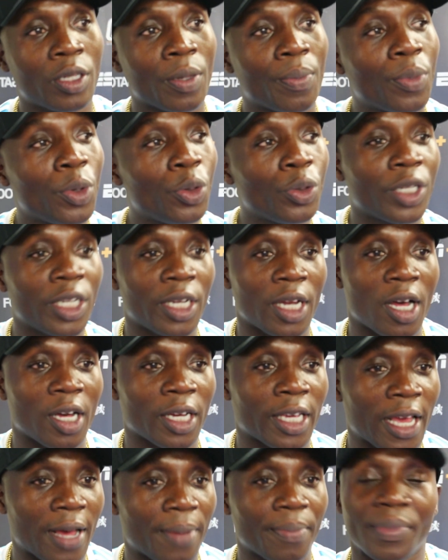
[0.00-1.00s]
the mood in
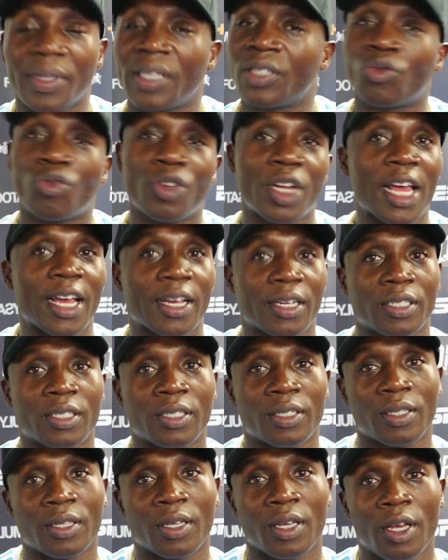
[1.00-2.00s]
our camp is
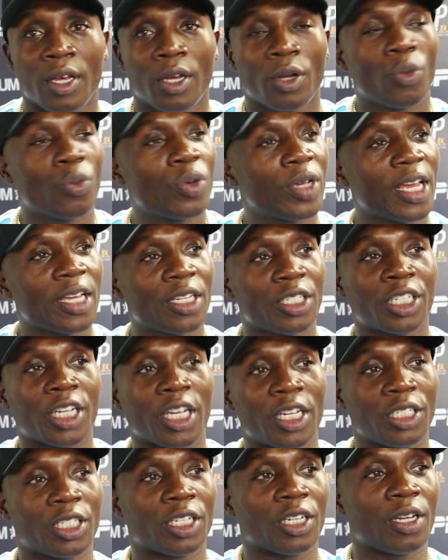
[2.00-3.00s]
relaxed. We ain't
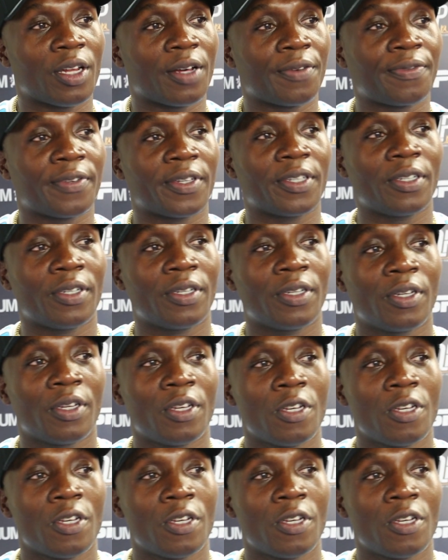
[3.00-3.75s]
changing nothing.